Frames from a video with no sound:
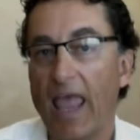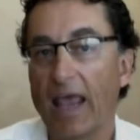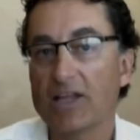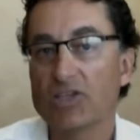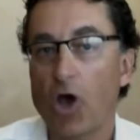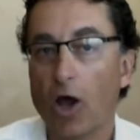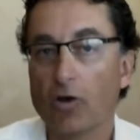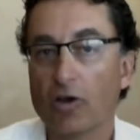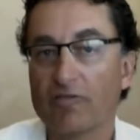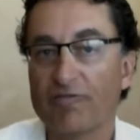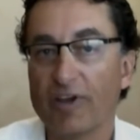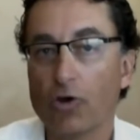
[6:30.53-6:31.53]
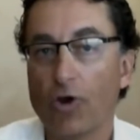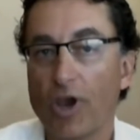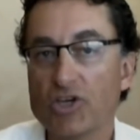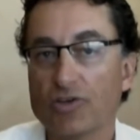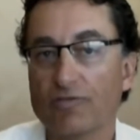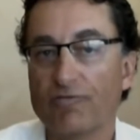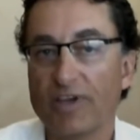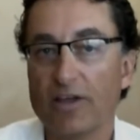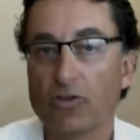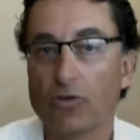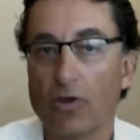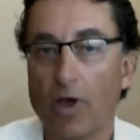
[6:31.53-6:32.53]
and its auto configuration
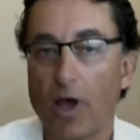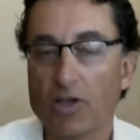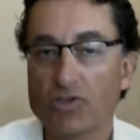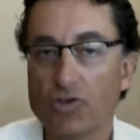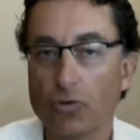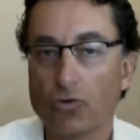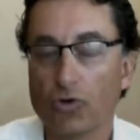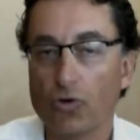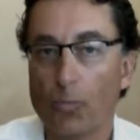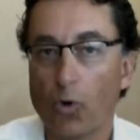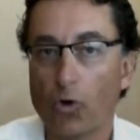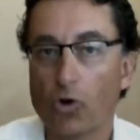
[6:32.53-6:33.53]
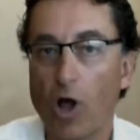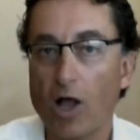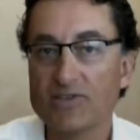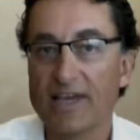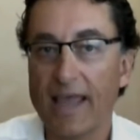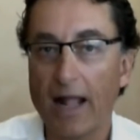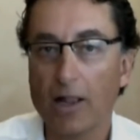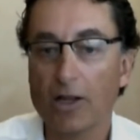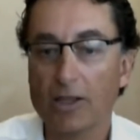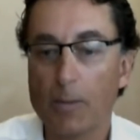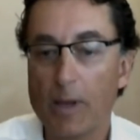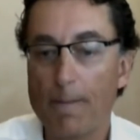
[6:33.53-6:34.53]
via protocols like
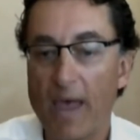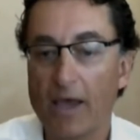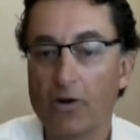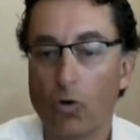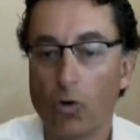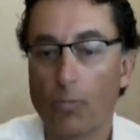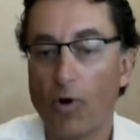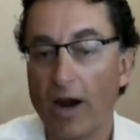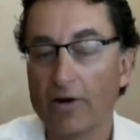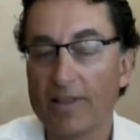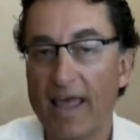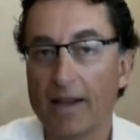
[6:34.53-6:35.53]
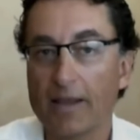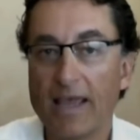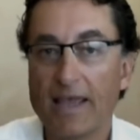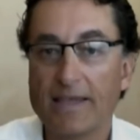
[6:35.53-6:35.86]
LLP-MED, or prior to that,